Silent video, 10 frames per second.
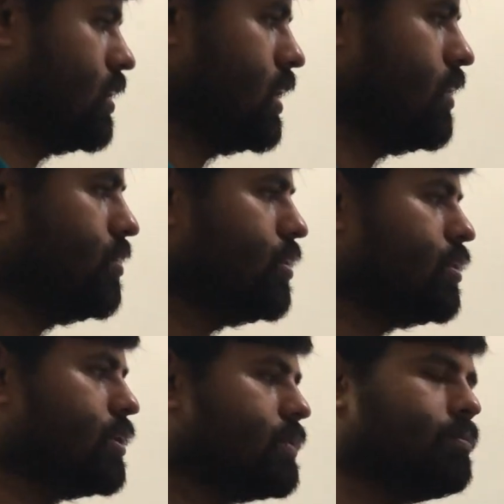if you
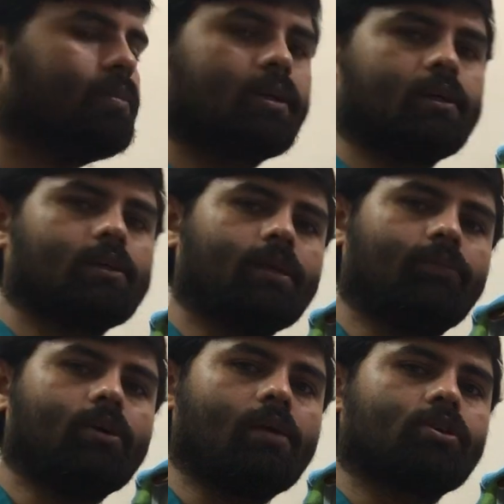remember,
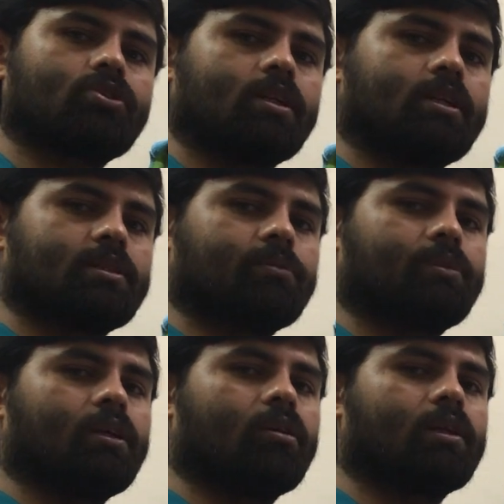if you have studied
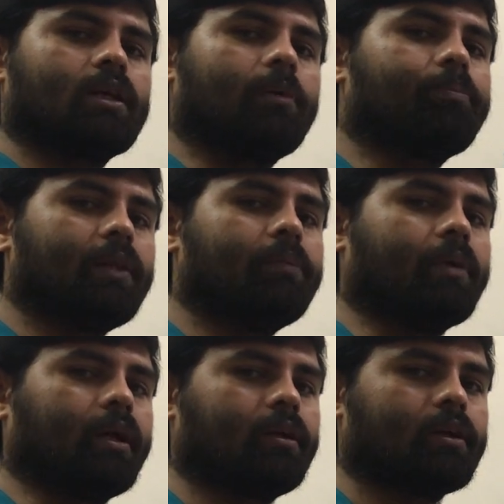something called
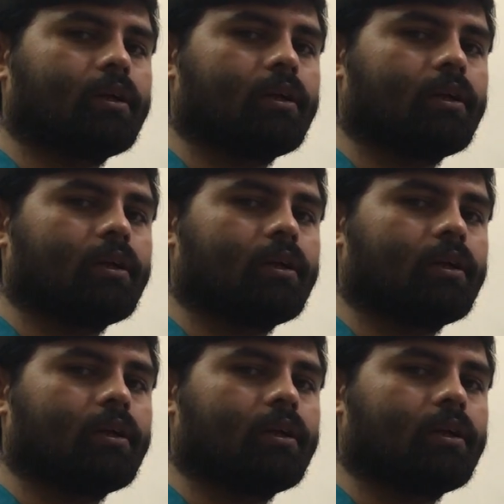complement